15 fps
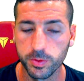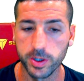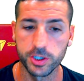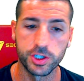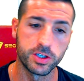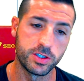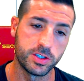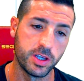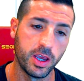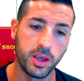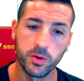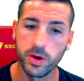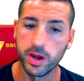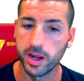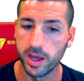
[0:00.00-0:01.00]
We are just
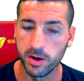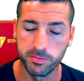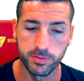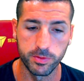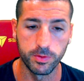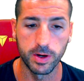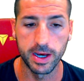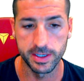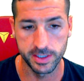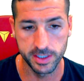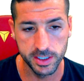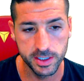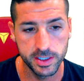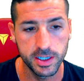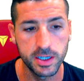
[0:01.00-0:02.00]
saying you are a helpful
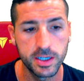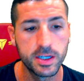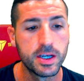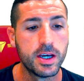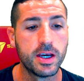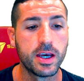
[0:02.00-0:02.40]
assistant.